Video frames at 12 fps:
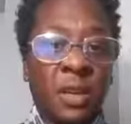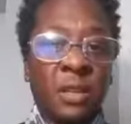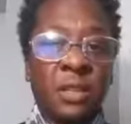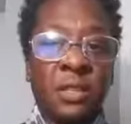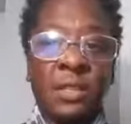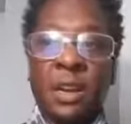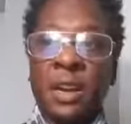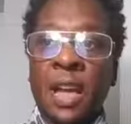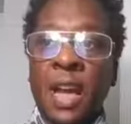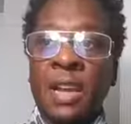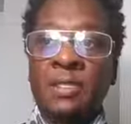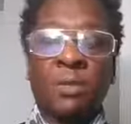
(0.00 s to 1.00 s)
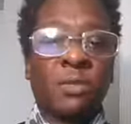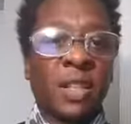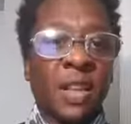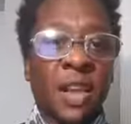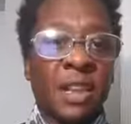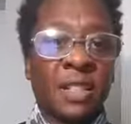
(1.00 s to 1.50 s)
These young guys don't
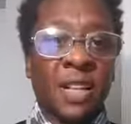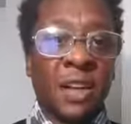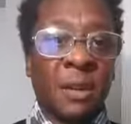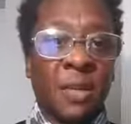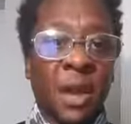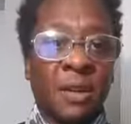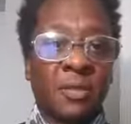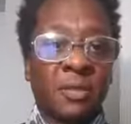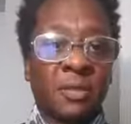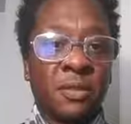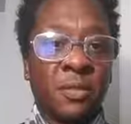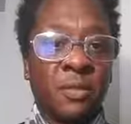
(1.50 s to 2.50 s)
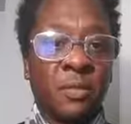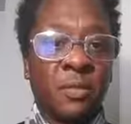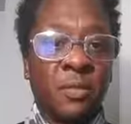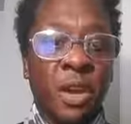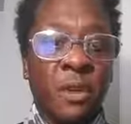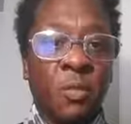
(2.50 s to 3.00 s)
think anything about
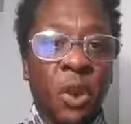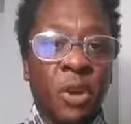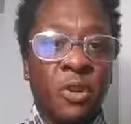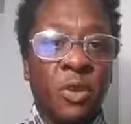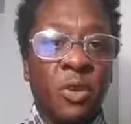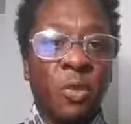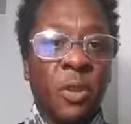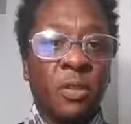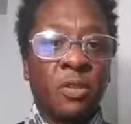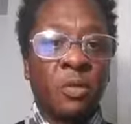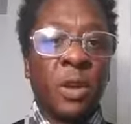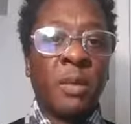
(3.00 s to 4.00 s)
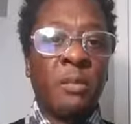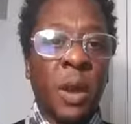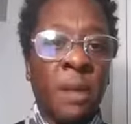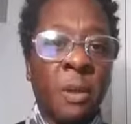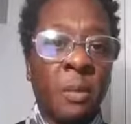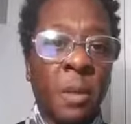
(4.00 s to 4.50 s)
being one dude with three
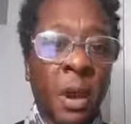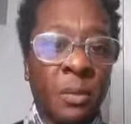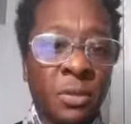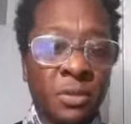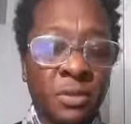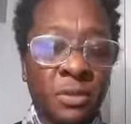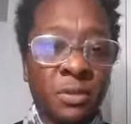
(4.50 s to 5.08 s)
baby mamas